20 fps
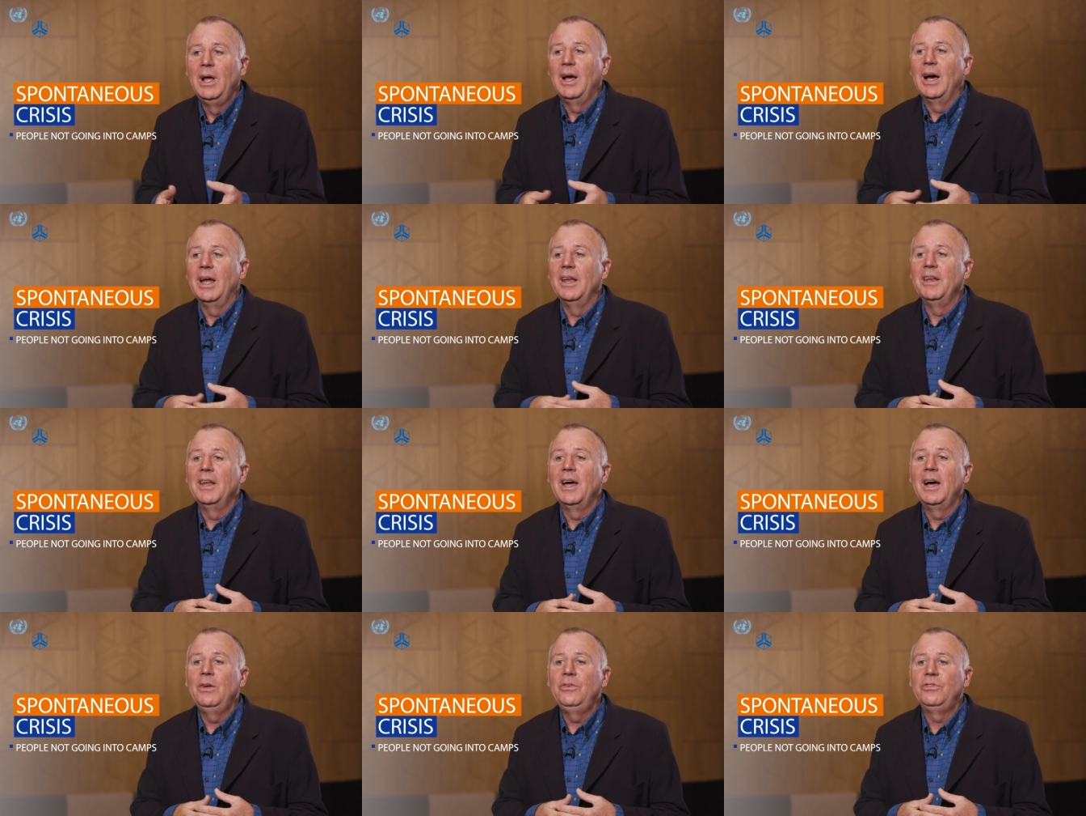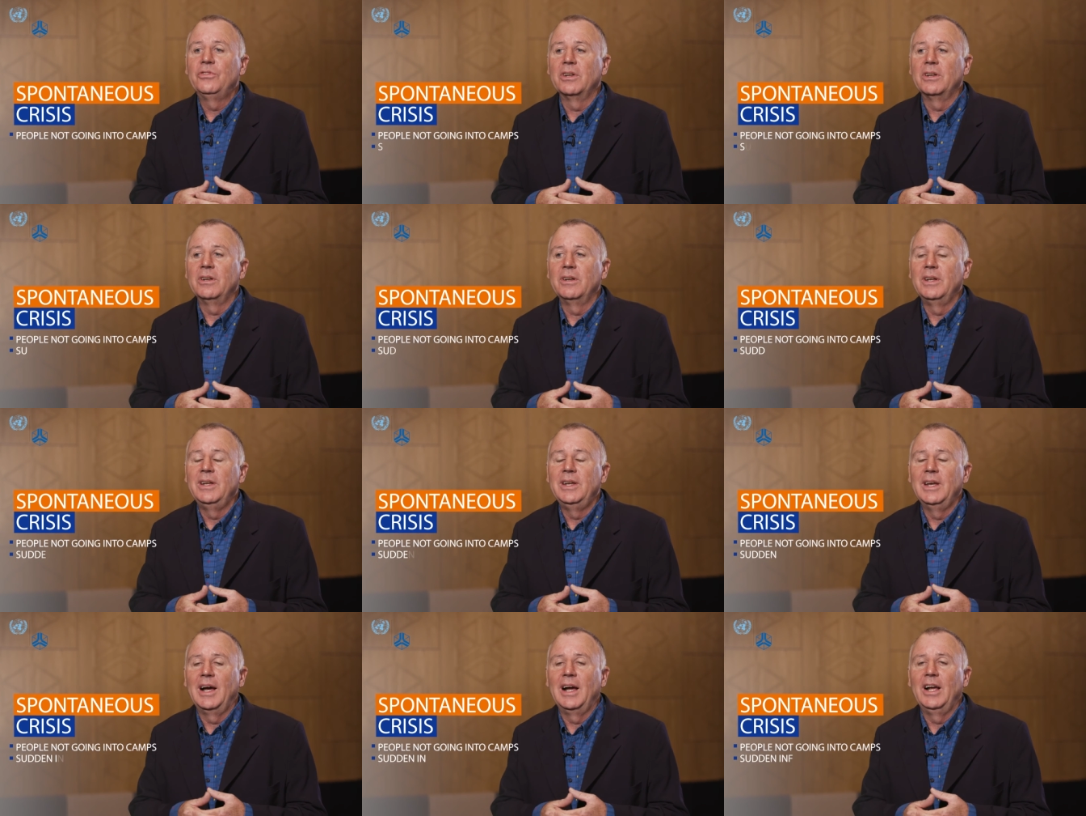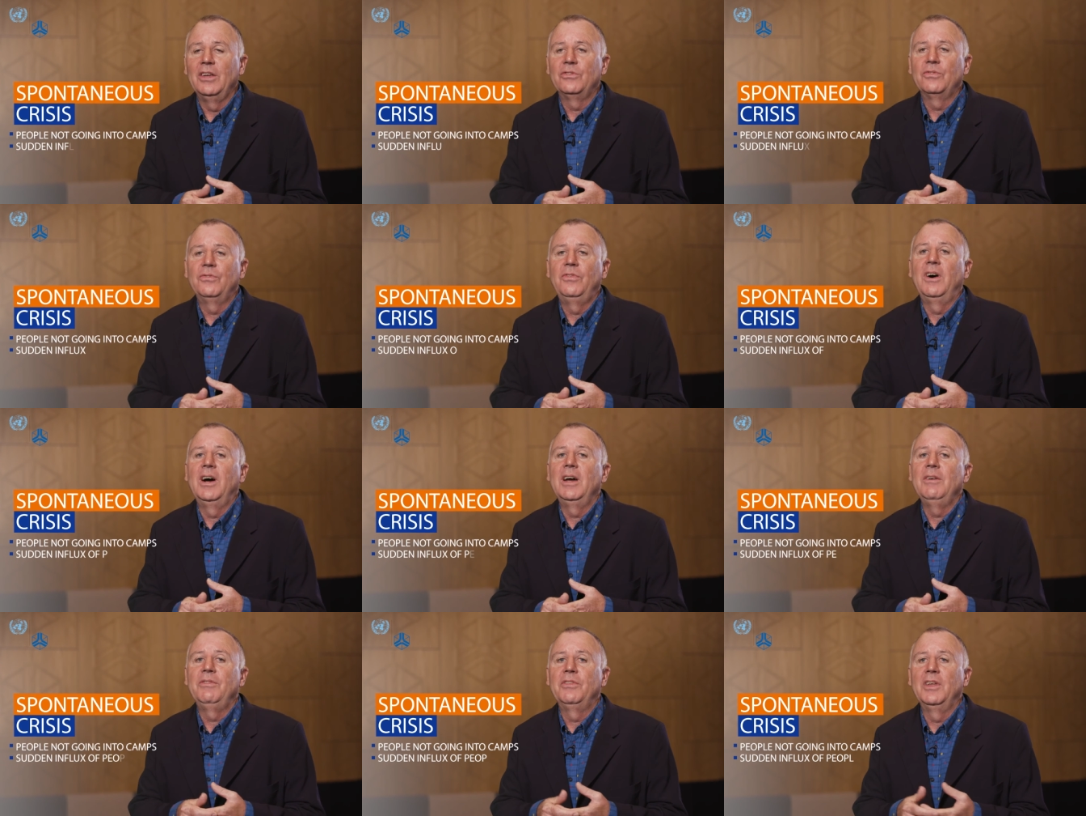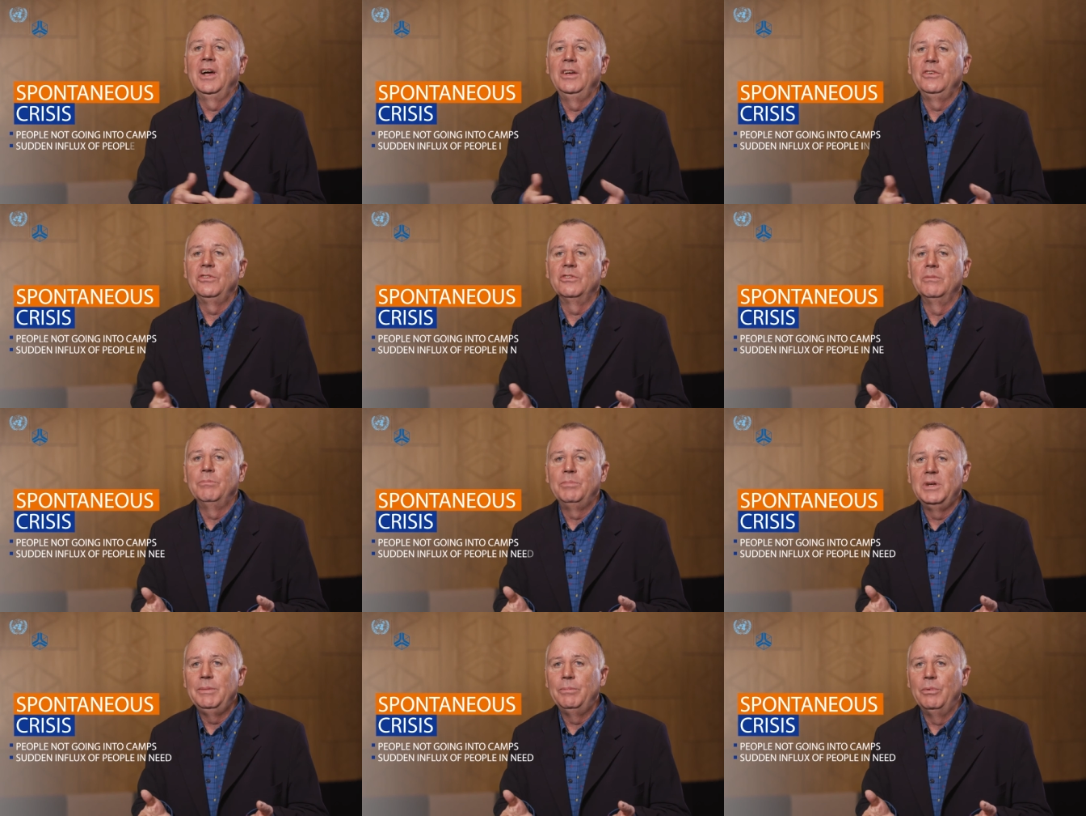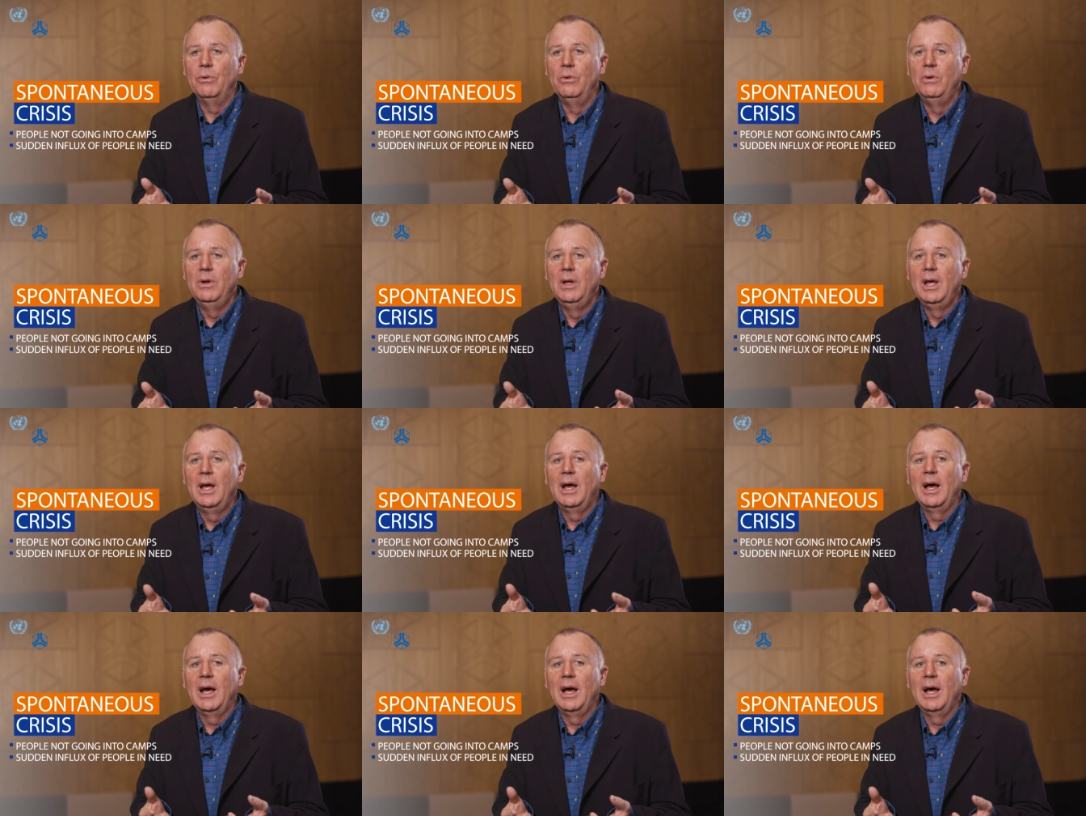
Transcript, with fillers: and now suddenly it has 5,000 people.